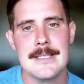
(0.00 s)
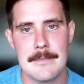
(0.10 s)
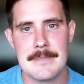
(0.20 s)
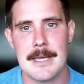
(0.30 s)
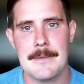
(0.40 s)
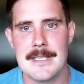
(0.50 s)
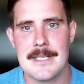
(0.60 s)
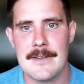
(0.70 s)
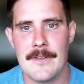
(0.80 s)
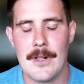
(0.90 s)
Sometimes
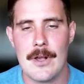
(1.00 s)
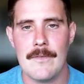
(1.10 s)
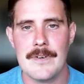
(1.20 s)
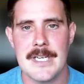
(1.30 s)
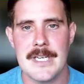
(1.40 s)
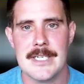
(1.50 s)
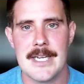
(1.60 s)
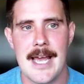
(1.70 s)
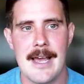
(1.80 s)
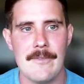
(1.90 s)
that's a difficult
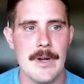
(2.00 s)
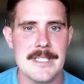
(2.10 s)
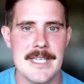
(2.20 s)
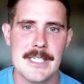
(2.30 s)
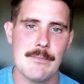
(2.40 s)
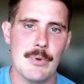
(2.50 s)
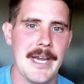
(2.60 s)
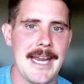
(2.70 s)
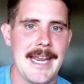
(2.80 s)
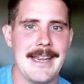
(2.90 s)
conversation to have. Whereas actually
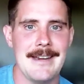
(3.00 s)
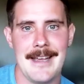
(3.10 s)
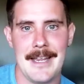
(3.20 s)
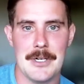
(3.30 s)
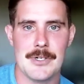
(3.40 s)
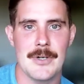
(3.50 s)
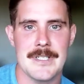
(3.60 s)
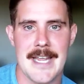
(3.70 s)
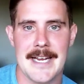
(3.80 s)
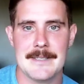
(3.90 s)
bringing in an
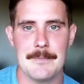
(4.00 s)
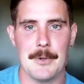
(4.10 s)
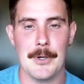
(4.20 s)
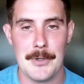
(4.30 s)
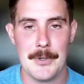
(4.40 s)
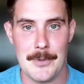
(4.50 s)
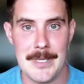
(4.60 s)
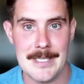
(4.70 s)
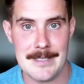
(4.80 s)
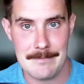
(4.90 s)
insurance expert who
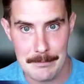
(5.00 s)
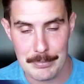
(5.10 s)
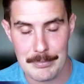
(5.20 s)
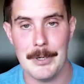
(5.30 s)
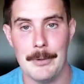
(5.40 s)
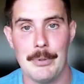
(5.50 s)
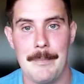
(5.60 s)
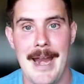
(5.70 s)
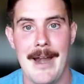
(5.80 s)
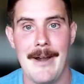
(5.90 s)
is,
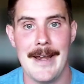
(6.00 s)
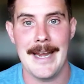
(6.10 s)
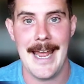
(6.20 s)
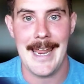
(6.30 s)
preparing